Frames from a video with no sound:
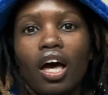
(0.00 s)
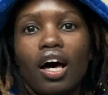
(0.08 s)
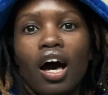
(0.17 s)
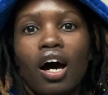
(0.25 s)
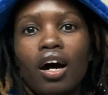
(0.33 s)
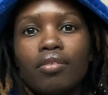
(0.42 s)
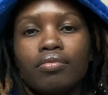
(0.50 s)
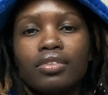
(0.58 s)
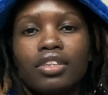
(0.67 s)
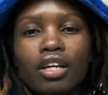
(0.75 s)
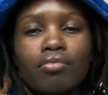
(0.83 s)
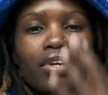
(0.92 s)

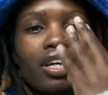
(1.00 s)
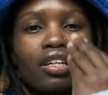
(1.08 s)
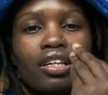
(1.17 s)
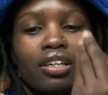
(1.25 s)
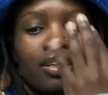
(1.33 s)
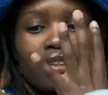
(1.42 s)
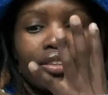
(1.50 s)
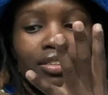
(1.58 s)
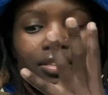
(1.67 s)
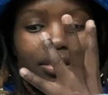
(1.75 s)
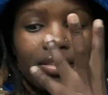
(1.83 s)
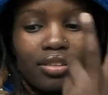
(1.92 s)
they made a
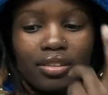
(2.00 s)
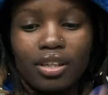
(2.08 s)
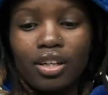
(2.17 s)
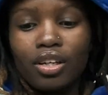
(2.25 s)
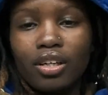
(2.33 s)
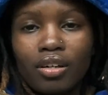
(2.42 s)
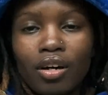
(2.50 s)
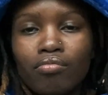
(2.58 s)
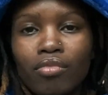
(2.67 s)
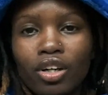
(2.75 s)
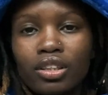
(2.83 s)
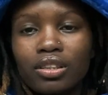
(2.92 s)

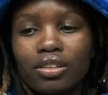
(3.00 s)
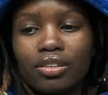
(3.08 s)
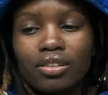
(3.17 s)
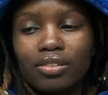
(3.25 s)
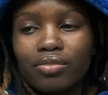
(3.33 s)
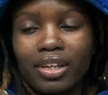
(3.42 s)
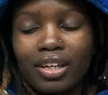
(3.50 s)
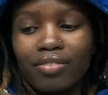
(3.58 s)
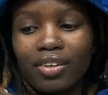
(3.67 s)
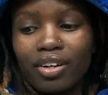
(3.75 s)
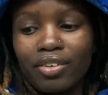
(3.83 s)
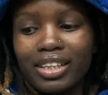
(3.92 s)
model,
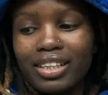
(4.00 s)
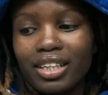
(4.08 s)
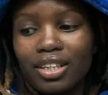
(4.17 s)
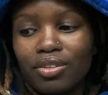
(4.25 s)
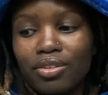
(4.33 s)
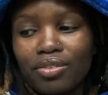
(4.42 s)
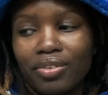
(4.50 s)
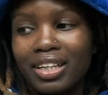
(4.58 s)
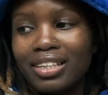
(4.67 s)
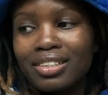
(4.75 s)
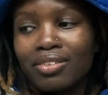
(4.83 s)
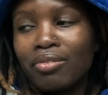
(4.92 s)
whatever. What did they do? What
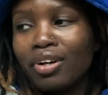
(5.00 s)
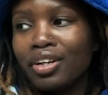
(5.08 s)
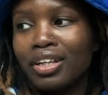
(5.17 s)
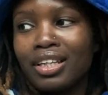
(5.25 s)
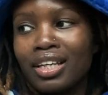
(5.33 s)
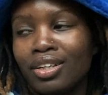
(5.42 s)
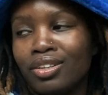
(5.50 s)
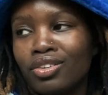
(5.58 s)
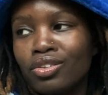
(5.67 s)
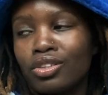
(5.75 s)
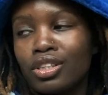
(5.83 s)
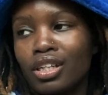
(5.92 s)
is the word that they
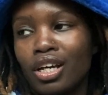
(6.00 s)
used?